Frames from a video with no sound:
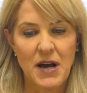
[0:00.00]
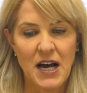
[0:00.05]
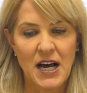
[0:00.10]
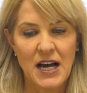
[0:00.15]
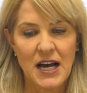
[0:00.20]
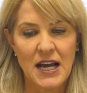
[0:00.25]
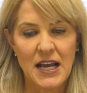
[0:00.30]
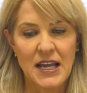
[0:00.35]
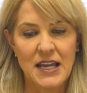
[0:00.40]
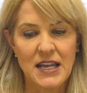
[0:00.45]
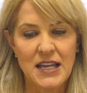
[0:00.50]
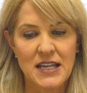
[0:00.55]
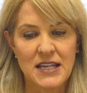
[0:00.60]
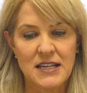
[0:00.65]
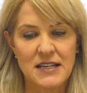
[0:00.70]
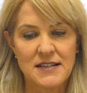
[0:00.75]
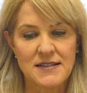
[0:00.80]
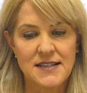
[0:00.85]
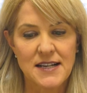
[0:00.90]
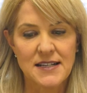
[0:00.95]
by
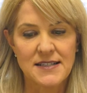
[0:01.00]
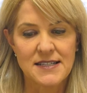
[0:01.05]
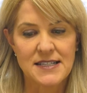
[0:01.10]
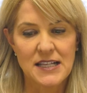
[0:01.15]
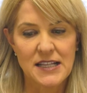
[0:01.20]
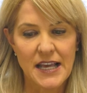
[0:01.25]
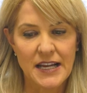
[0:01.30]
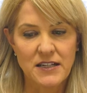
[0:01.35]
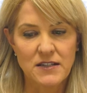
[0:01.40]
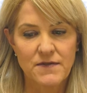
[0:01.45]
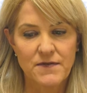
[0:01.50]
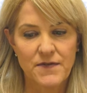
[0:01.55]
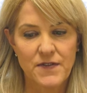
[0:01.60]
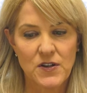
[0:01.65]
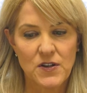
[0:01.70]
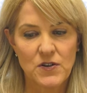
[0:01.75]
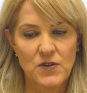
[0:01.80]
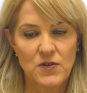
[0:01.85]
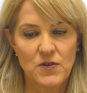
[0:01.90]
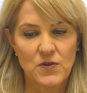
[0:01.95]
is a select
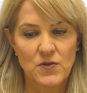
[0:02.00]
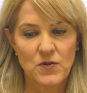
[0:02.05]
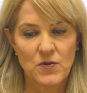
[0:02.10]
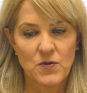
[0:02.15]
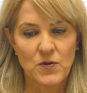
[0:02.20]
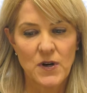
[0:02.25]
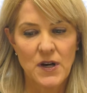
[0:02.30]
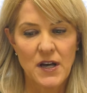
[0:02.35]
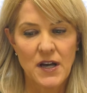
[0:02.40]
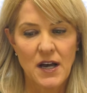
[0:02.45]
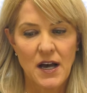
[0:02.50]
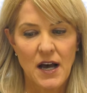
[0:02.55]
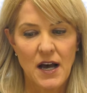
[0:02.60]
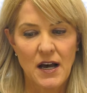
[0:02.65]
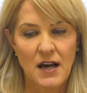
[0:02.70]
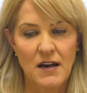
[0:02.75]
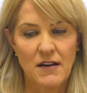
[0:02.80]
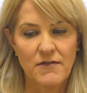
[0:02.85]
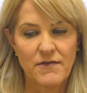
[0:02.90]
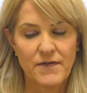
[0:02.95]
few
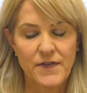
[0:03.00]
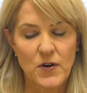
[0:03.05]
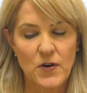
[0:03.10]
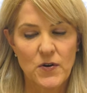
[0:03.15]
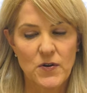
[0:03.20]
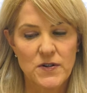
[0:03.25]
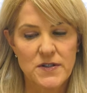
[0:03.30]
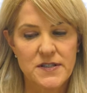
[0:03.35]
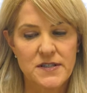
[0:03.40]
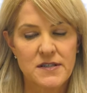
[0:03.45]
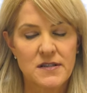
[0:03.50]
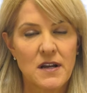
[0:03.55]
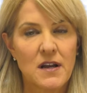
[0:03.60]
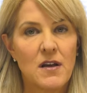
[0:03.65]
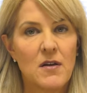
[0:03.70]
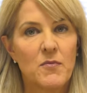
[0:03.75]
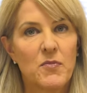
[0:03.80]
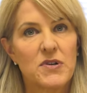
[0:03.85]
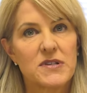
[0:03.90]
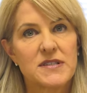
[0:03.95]
folks
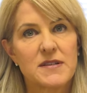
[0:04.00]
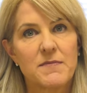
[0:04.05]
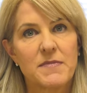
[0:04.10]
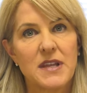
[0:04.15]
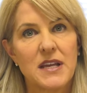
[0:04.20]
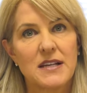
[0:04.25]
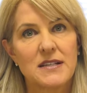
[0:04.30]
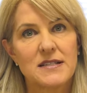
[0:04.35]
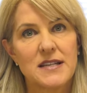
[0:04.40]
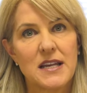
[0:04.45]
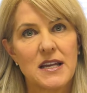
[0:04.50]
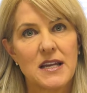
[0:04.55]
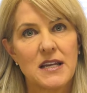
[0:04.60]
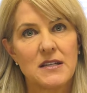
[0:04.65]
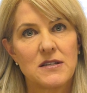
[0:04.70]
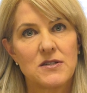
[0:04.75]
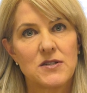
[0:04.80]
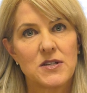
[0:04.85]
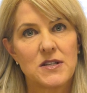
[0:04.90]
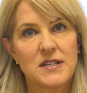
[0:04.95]
put some things
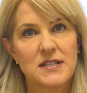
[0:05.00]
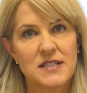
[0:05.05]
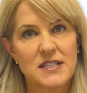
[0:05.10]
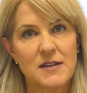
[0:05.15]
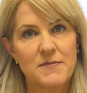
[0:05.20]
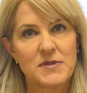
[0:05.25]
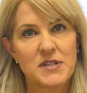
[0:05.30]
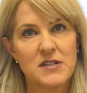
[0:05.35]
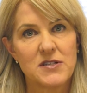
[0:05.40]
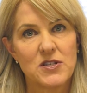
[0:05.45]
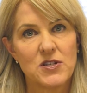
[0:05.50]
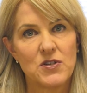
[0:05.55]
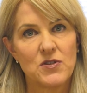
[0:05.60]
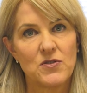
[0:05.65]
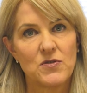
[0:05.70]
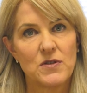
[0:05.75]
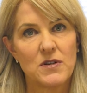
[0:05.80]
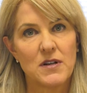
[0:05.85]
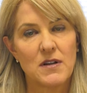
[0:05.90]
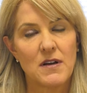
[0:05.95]
into the
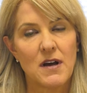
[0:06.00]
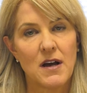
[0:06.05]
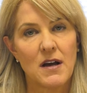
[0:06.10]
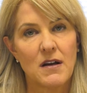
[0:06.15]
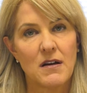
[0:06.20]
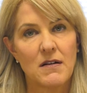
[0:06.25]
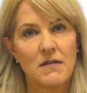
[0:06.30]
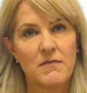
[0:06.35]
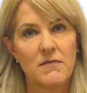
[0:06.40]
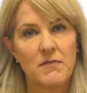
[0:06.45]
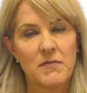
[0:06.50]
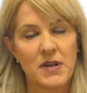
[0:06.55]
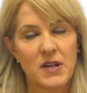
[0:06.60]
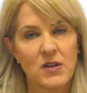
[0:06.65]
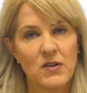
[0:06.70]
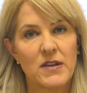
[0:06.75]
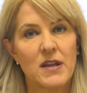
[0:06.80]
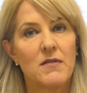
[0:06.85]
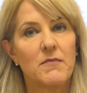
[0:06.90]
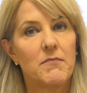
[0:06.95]
substitute
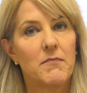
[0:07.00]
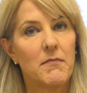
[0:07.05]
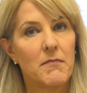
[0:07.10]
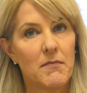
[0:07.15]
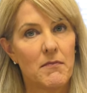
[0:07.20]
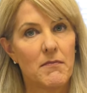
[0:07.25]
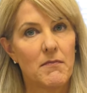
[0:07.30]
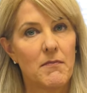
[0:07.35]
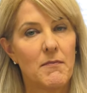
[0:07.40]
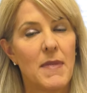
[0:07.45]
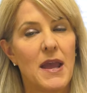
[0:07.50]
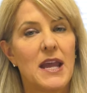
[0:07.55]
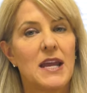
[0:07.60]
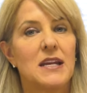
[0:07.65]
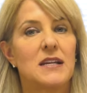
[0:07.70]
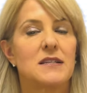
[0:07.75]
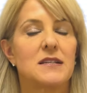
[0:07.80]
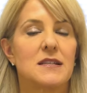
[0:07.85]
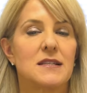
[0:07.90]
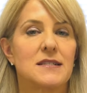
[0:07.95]
bill that
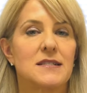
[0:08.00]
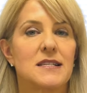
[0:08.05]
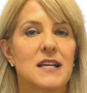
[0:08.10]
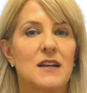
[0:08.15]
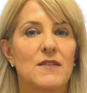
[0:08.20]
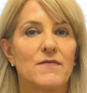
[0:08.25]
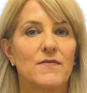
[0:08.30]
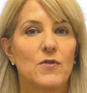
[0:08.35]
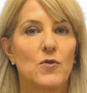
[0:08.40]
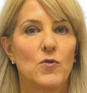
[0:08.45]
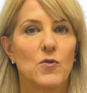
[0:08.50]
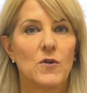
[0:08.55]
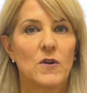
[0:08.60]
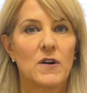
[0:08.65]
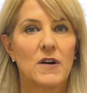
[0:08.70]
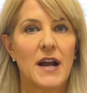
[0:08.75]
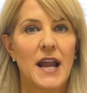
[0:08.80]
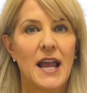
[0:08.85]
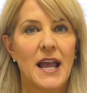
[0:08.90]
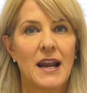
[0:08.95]
made it to the Senate
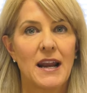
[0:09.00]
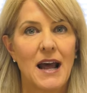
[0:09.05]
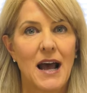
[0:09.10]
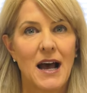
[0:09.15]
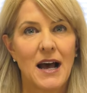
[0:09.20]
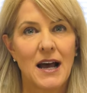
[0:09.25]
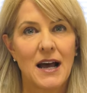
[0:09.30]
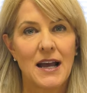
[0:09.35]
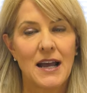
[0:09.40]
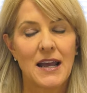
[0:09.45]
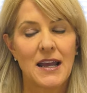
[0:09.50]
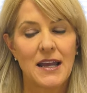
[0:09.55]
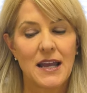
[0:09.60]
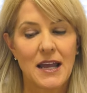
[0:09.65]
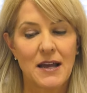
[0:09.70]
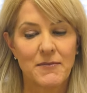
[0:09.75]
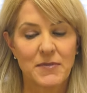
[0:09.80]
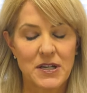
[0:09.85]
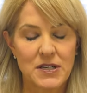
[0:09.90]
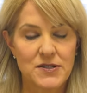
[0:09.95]
floor. And I
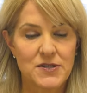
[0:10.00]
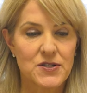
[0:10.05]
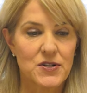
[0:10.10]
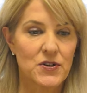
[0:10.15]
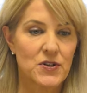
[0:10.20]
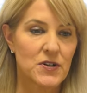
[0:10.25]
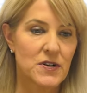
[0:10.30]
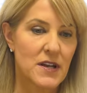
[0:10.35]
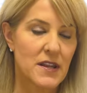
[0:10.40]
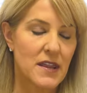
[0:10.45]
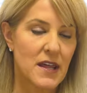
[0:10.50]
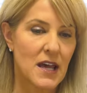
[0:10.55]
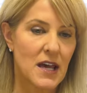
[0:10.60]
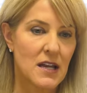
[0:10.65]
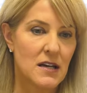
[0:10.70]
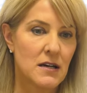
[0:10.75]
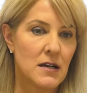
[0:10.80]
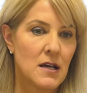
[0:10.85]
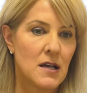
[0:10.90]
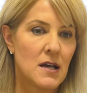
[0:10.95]
am concerned
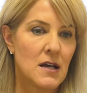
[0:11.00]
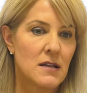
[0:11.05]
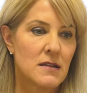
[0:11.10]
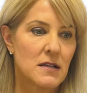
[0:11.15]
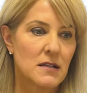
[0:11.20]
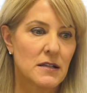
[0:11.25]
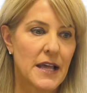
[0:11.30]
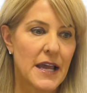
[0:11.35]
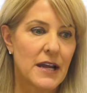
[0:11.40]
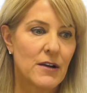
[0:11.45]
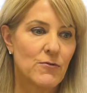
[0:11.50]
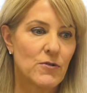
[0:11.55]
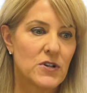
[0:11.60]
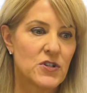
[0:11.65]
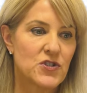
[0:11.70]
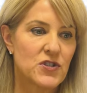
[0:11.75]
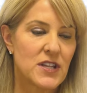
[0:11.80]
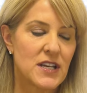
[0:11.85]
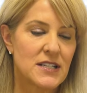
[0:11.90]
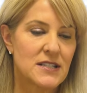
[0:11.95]
that the
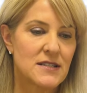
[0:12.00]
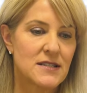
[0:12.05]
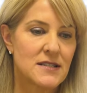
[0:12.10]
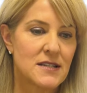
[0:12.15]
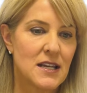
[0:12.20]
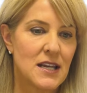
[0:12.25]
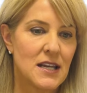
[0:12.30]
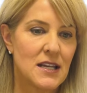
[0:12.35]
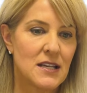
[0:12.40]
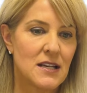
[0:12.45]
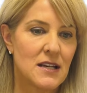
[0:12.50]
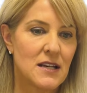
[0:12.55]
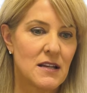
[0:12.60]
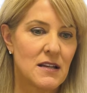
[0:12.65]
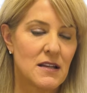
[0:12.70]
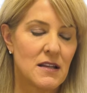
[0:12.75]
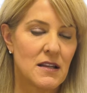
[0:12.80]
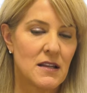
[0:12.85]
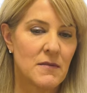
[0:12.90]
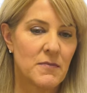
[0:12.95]
language that's
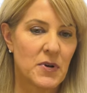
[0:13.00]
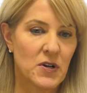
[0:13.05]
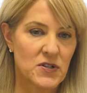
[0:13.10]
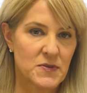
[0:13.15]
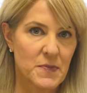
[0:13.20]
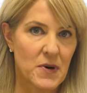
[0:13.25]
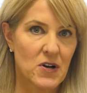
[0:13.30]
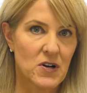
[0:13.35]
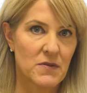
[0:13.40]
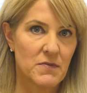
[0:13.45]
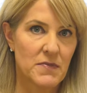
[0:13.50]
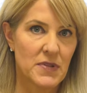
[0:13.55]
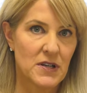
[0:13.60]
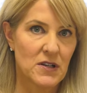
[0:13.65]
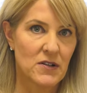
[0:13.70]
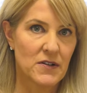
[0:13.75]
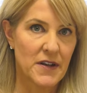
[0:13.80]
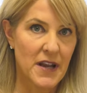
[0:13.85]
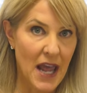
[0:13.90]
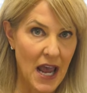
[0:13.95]
in the postpartum
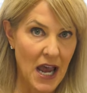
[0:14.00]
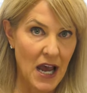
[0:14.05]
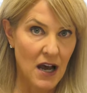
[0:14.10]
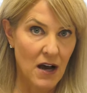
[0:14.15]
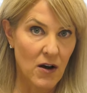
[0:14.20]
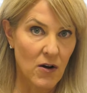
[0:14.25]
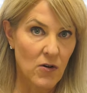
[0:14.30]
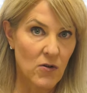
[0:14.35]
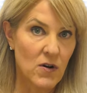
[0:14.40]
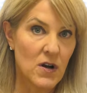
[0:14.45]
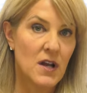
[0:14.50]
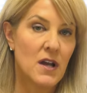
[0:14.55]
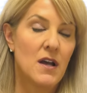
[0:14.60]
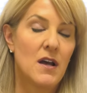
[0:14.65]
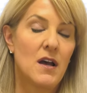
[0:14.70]
bill now